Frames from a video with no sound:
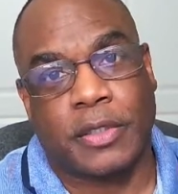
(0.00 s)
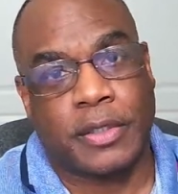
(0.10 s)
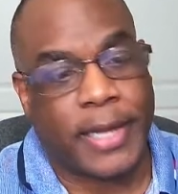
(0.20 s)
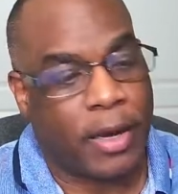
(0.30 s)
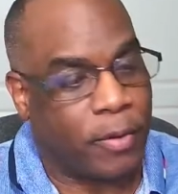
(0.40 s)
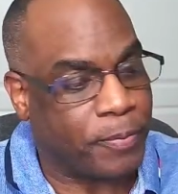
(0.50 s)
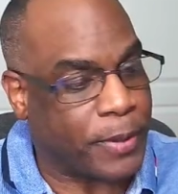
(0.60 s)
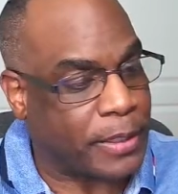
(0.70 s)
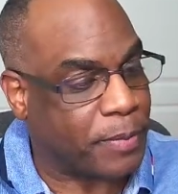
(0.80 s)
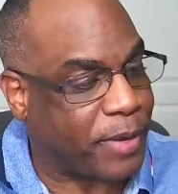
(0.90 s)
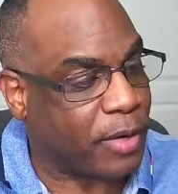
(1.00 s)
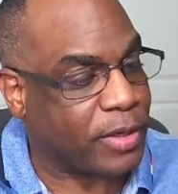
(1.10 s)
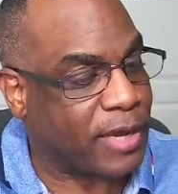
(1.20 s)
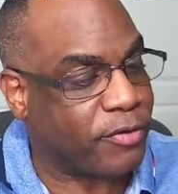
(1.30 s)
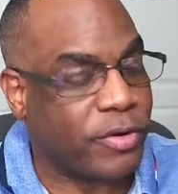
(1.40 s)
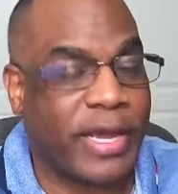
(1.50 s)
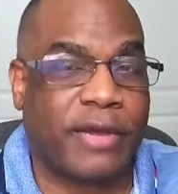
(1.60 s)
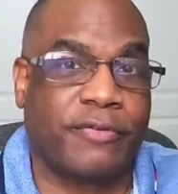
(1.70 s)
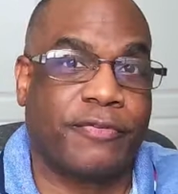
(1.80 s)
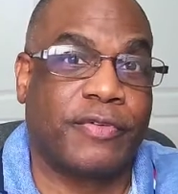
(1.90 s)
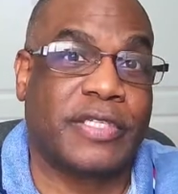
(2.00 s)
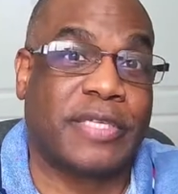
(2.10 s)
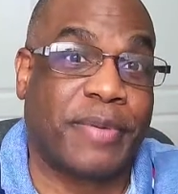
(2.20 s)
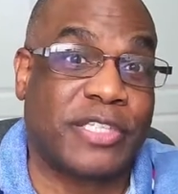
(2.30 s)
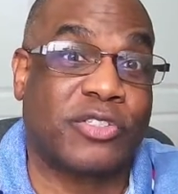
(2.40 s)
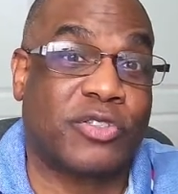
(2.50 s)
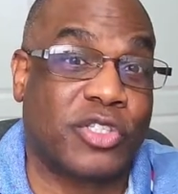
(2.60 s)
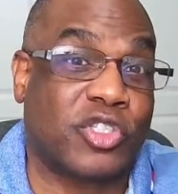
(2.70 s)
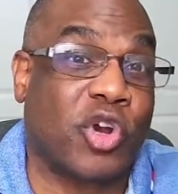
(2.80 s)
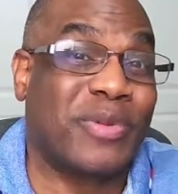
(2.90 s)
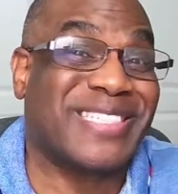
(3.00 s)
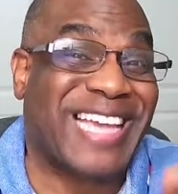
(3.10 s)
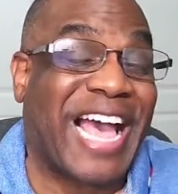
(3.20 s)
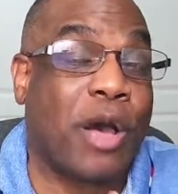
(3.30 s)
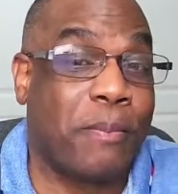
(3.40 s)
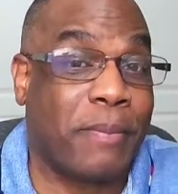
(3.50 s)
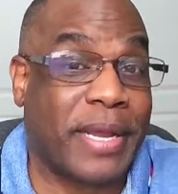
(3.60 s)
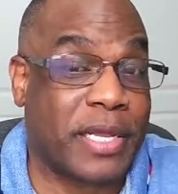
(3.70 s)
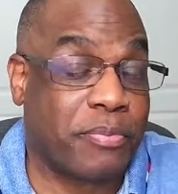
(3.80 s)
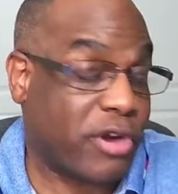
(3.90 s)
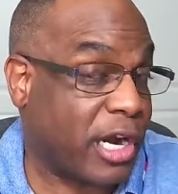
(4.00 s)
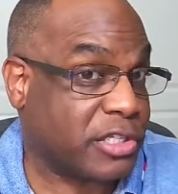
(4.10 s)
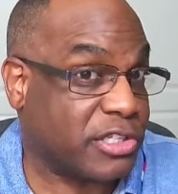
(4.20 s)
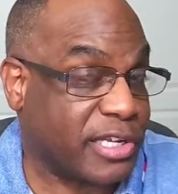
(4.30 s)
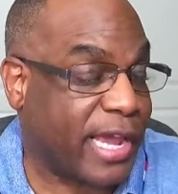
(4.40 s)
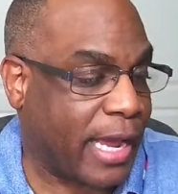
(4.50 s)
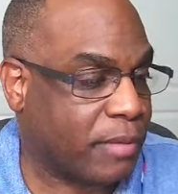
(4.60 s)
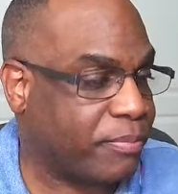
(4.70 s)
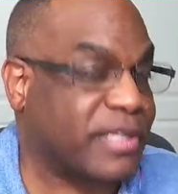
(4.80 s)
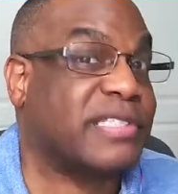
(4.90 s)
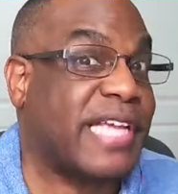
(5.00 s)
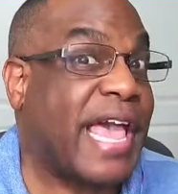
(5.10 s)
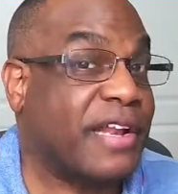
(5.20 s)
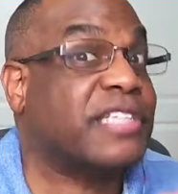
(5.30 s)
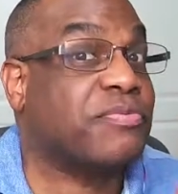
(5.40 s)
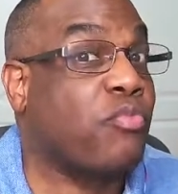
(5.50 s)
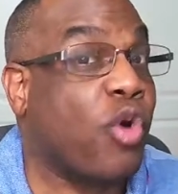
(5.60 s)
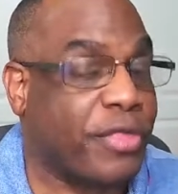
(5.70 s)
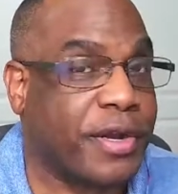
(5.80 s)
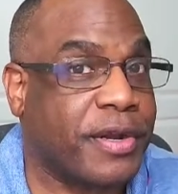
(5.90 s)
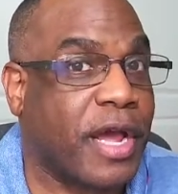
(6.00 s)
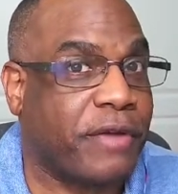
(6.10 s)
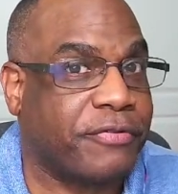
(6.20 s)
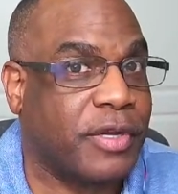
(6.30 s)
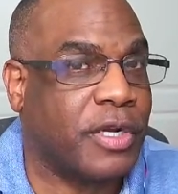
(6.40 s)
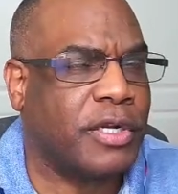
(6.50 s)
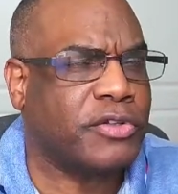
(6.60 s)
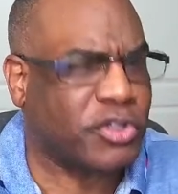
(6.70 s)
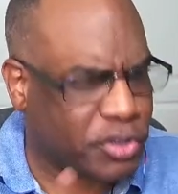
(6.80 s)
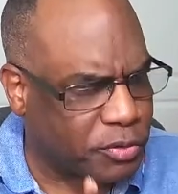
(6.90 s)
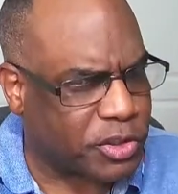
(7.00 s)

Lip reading: Now, depending on what level you have, determines how many products you get. But 10 is more than enough to do what